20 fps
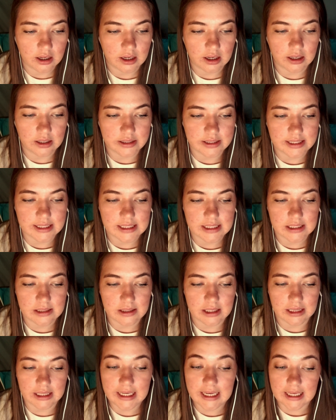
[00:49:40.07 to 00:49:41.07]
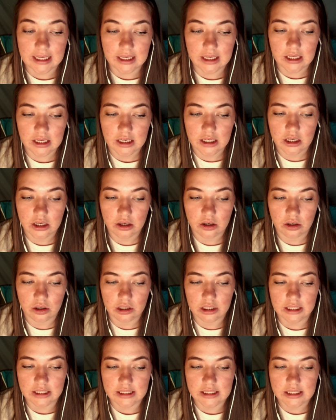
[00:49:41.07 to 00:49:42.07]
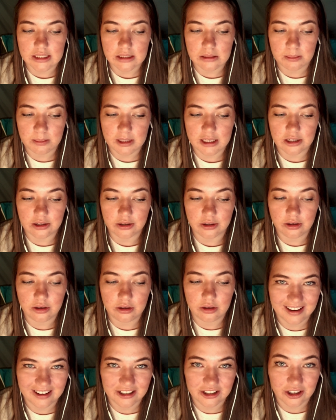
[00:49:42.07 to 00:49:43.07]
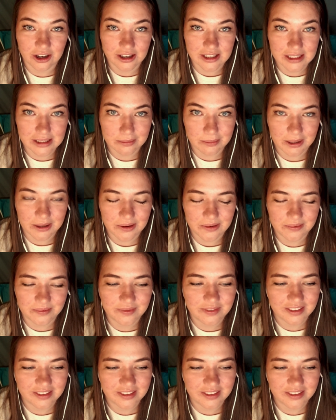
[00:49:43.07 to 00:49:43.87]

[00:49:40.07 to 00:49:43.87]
a sling, or a spear, a crossbow.